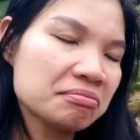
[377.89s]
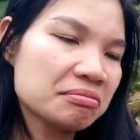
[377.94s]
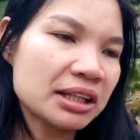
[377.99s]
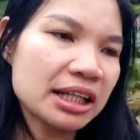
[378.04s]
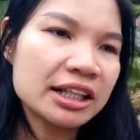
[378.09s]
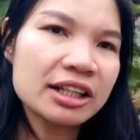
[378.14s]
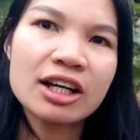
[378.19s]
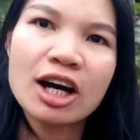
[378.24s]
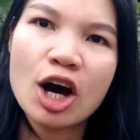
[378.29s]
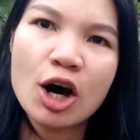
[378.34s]

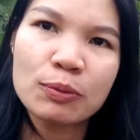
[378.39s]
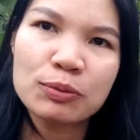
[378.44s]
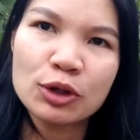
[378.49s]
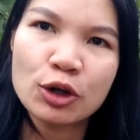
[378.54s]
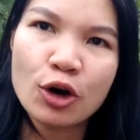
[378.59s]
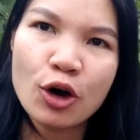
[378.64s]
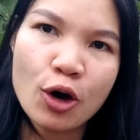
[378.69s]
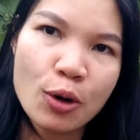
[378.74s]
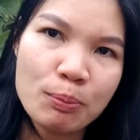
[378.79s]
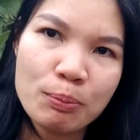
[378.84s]
layer of
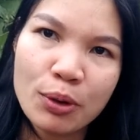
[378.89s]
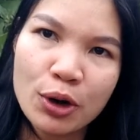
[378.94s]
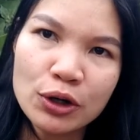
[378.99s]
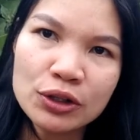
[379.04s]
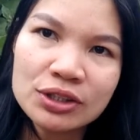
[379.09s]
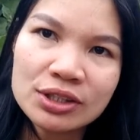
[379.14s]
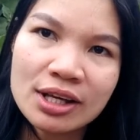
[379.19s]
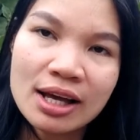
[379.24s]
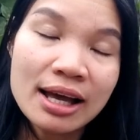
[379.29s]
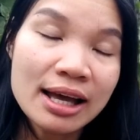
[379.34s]
the
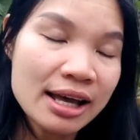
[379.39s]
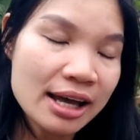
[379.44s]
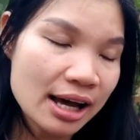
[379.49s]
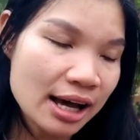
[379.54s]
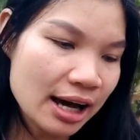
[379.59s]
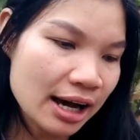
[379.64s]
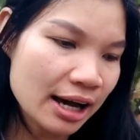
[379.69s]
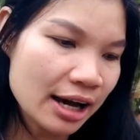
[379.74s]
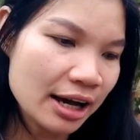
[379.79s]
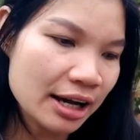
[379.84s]
compost
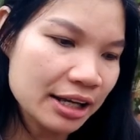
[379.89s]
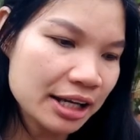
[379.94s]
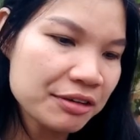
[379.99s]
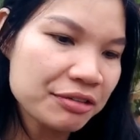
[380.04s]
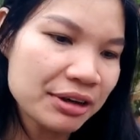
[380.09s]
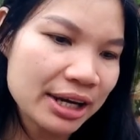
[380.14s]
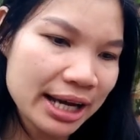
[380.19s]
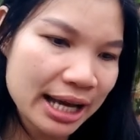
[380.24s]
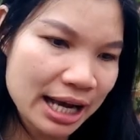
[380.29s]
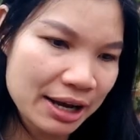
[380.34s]

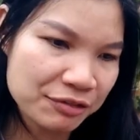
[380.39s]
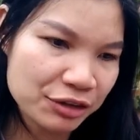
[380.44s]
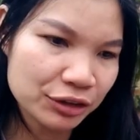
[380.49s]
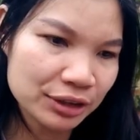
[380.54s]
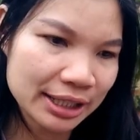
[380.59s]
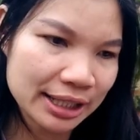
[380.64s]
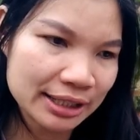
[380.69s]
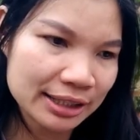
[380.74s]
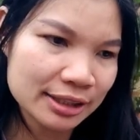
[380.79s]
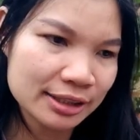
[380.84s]
if I have
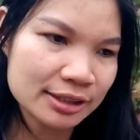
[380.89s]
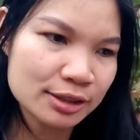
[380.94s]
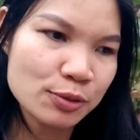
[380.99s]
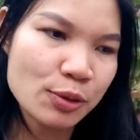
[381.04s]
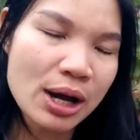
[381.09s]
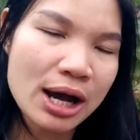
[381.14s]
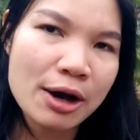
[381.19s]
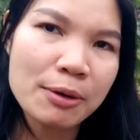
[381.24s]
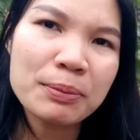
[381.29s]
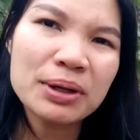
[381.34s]
on hand as
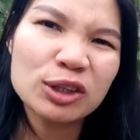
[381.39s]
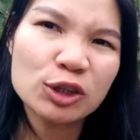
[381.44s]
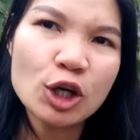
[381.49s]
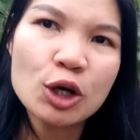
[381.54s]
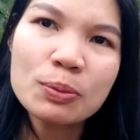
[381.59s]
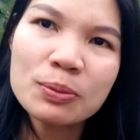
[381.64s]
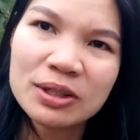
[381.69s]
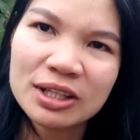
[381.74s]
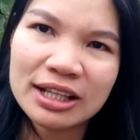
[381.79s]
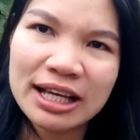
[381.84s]
well. But
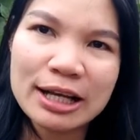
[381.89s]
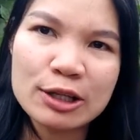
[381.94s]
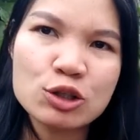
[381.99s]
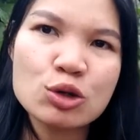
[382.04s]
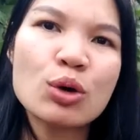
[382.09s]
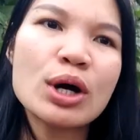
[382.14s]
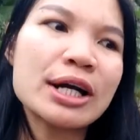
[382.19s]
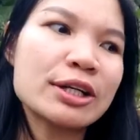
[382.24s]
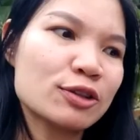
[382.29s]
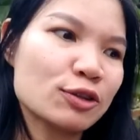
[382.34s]
normally I
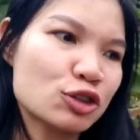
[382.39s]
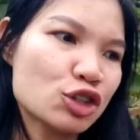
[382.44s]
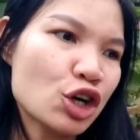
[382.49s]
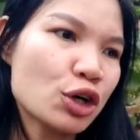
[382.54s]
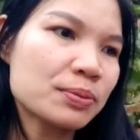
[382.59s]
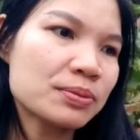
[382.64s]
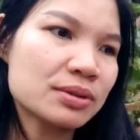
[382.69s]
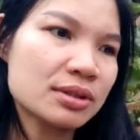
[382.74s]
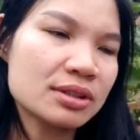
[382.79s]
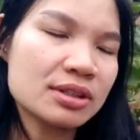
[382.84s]
try to
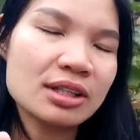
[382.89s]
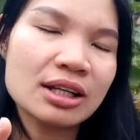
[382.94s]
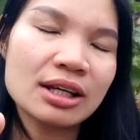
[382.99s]
top